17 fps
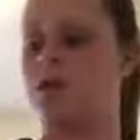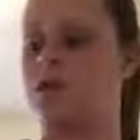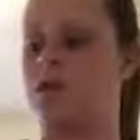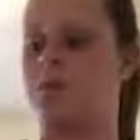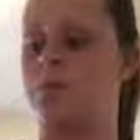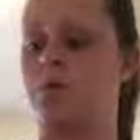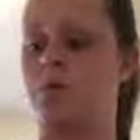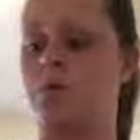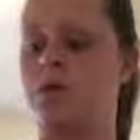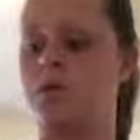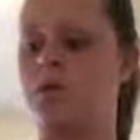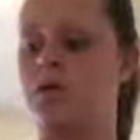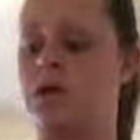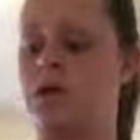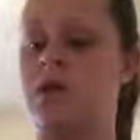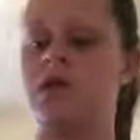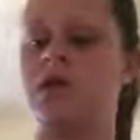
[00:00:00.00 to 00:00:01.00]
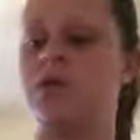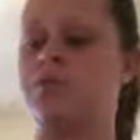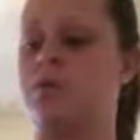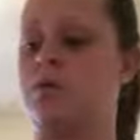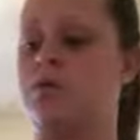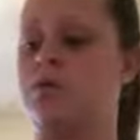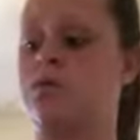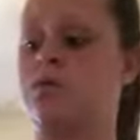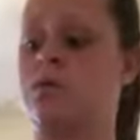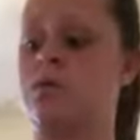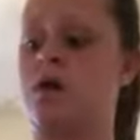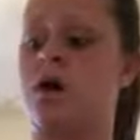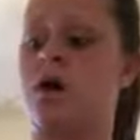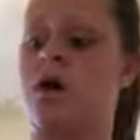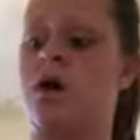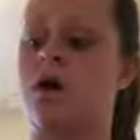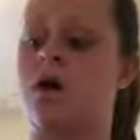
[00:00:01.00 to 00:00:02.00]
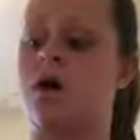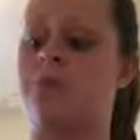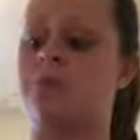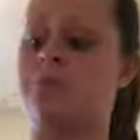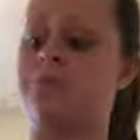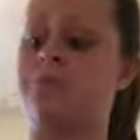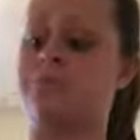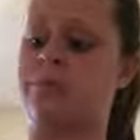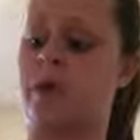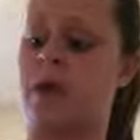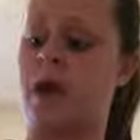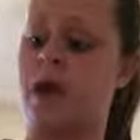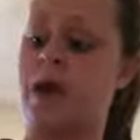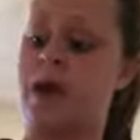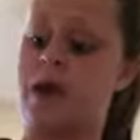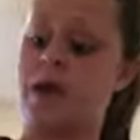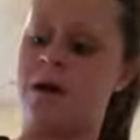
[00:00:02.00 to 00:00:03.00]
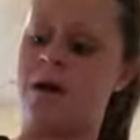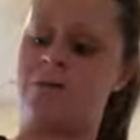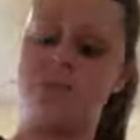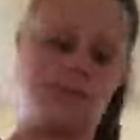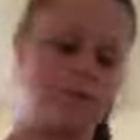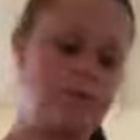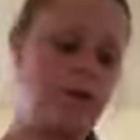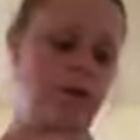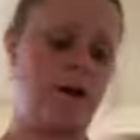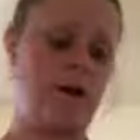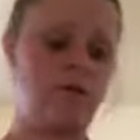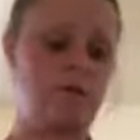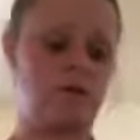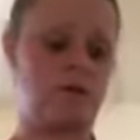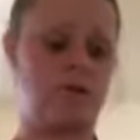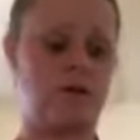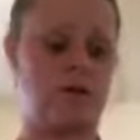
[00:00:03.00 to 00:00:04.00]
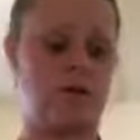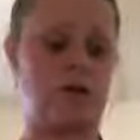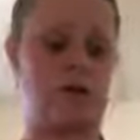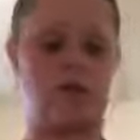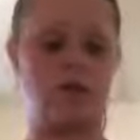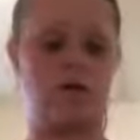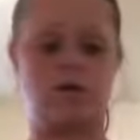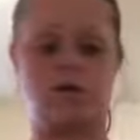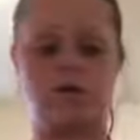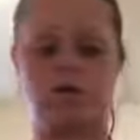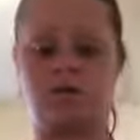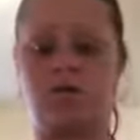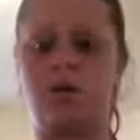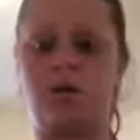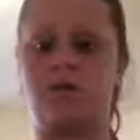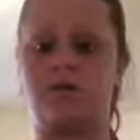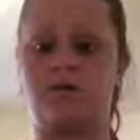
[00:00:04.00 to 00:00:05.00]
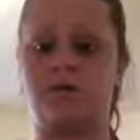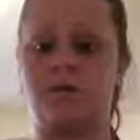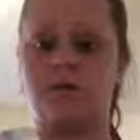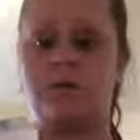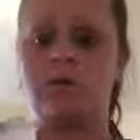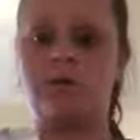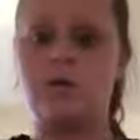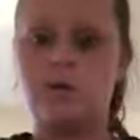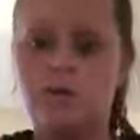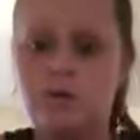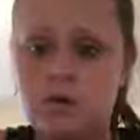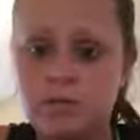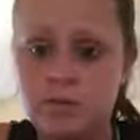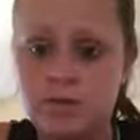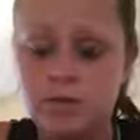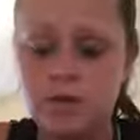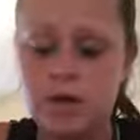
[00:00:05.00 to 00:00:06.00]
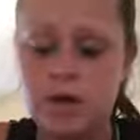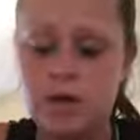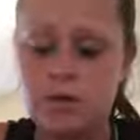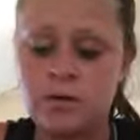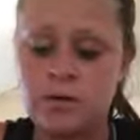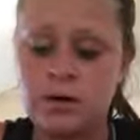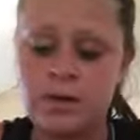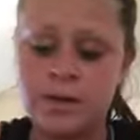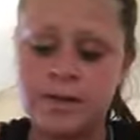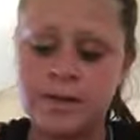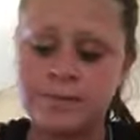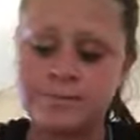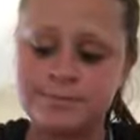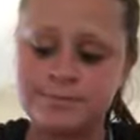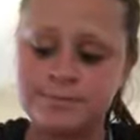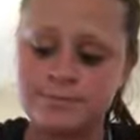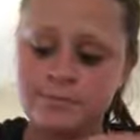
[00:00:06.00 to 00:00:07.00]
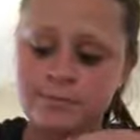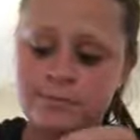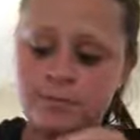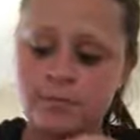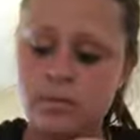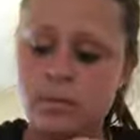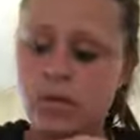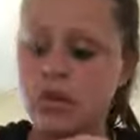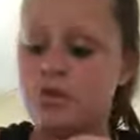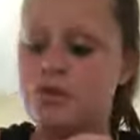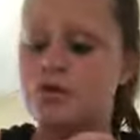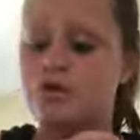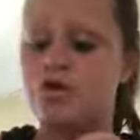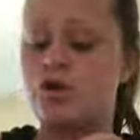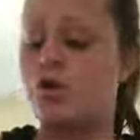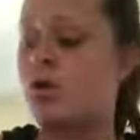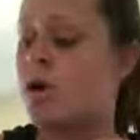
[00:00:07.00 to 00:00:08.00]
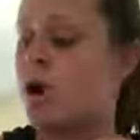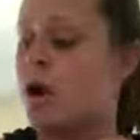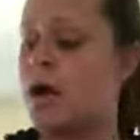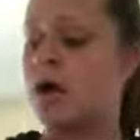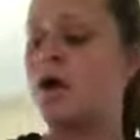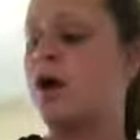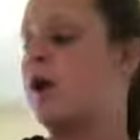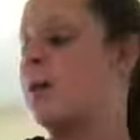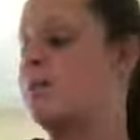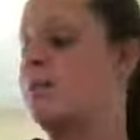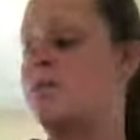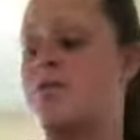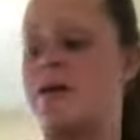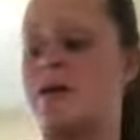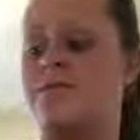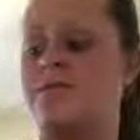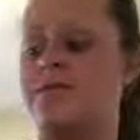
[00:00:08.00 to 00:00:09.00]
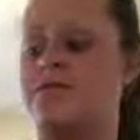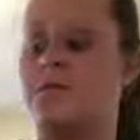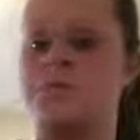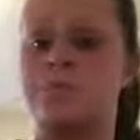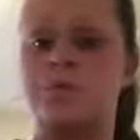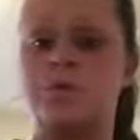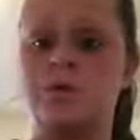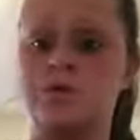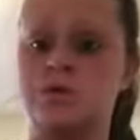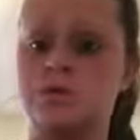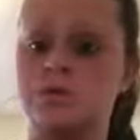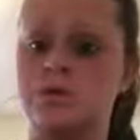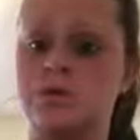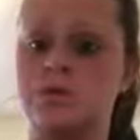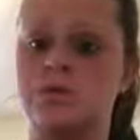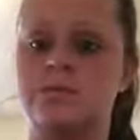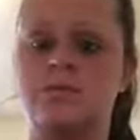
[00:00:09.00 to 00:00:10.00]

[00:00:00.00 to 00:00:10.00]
the bowl and the spoon. I have 5 different colors of food coloring, so I grabbed 5 different bowls.